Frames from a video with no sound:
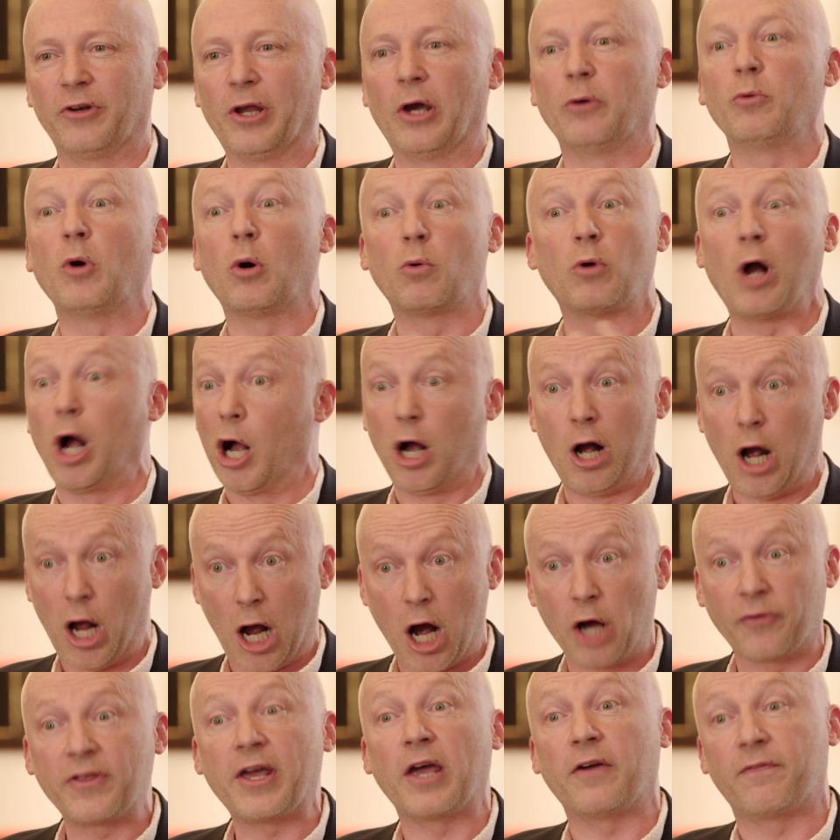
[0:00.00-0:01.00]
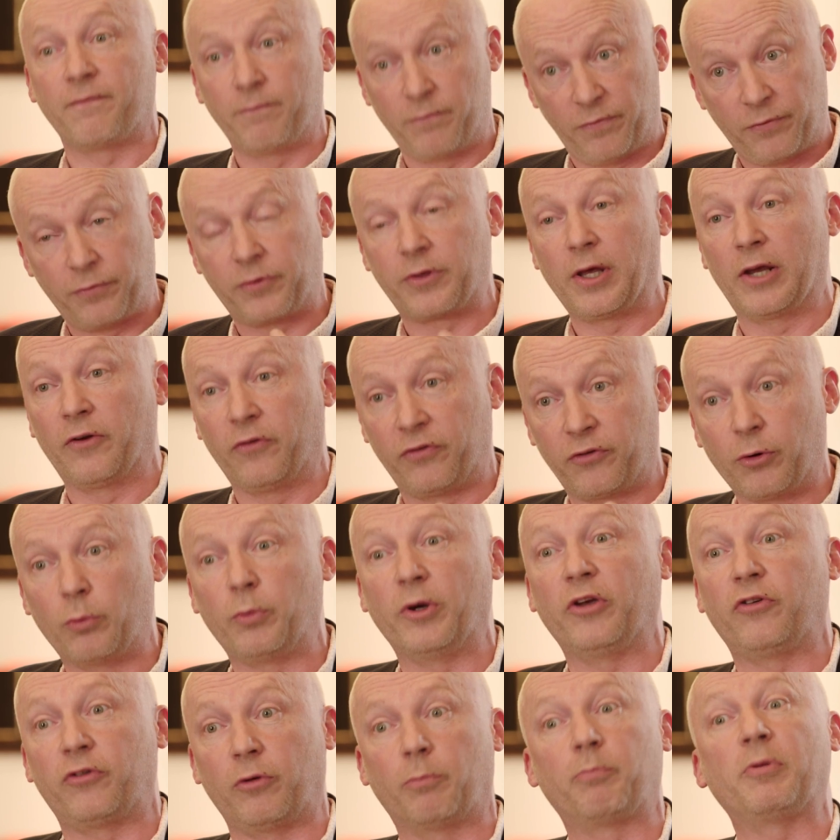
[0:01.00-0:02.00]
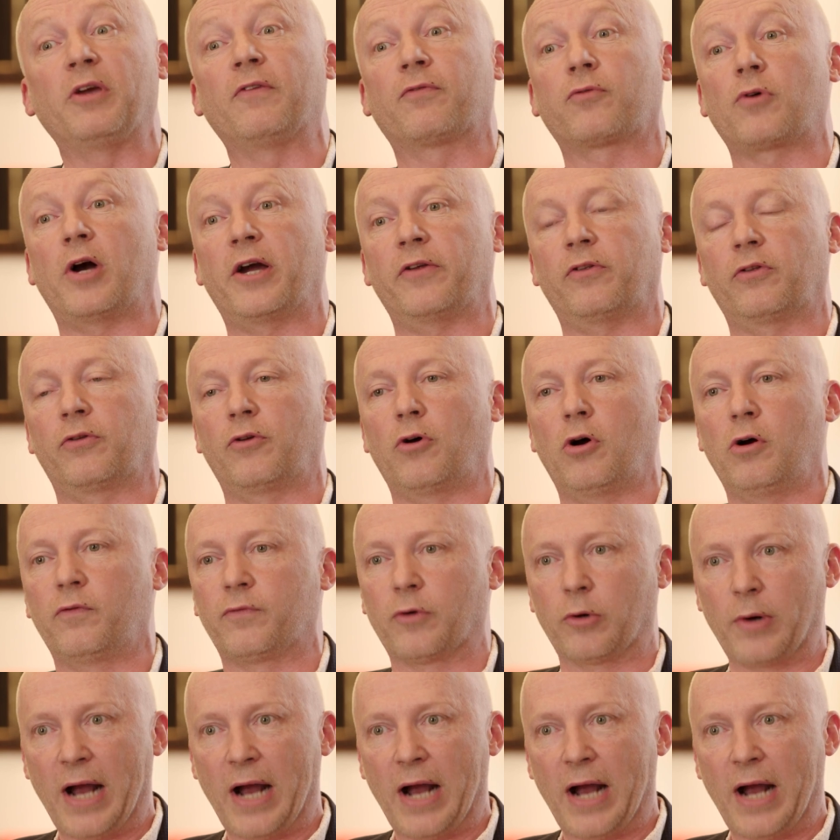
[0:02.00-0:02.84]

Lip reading: You know, are there things that we should be frightened of,